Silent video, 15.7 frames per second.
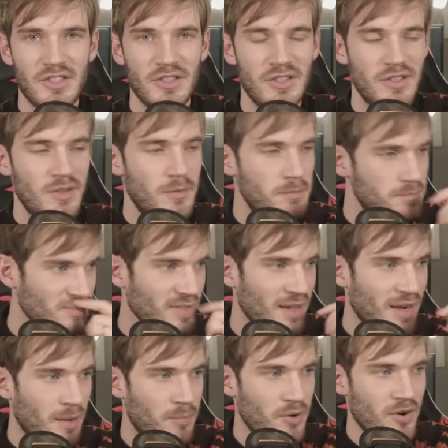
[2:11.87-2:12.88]
to do
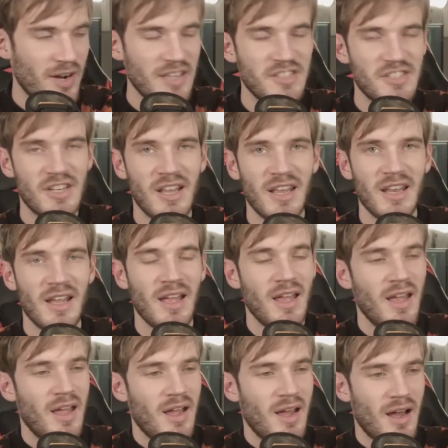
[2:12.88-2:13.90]
and I'm procrastinating,
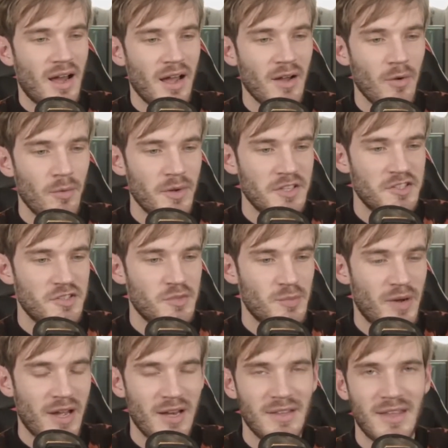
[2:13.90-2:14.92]
I always
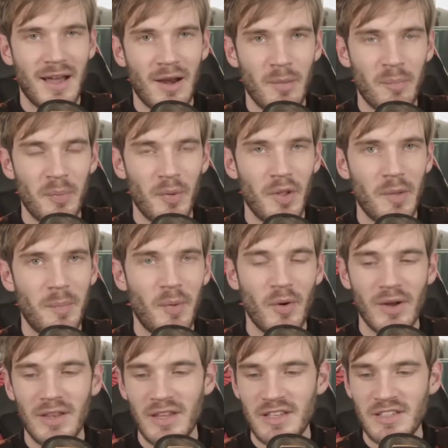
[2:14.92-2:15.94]
write down a bullet
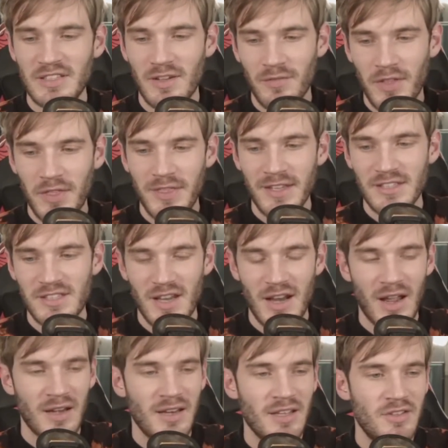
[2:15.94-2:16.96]
point list of the things that
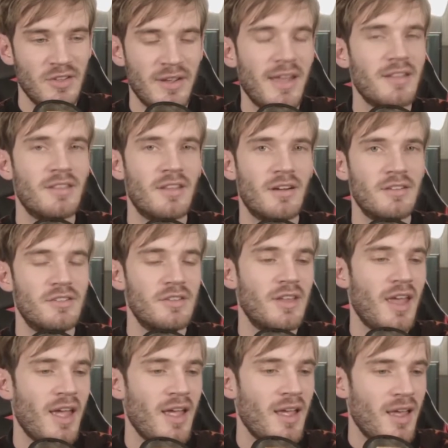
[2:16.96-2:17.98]
I need to get done
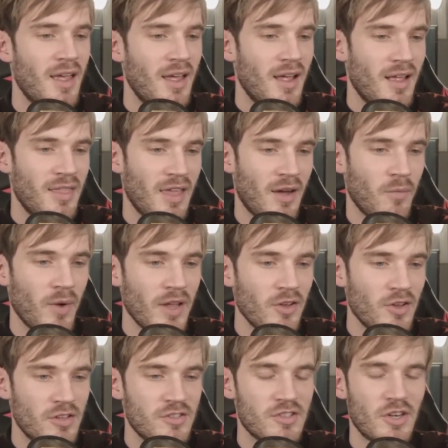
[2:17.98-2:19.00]
today. And that way
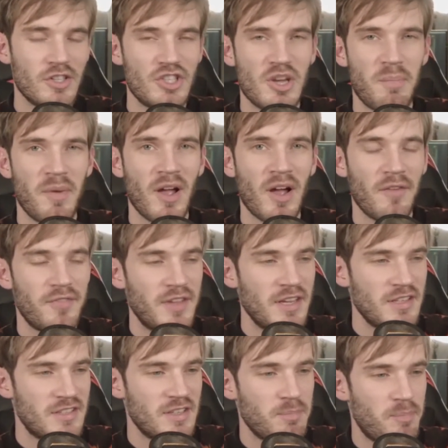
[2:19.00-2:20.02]
you can start chipping off the
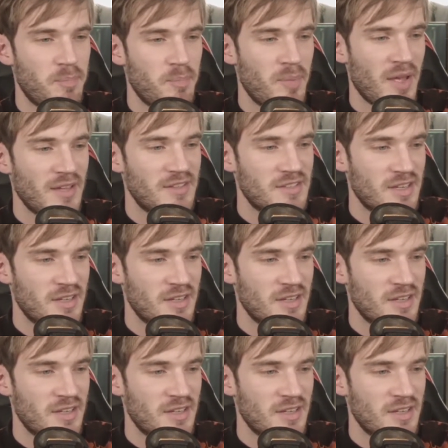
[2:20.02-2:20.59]
easy bits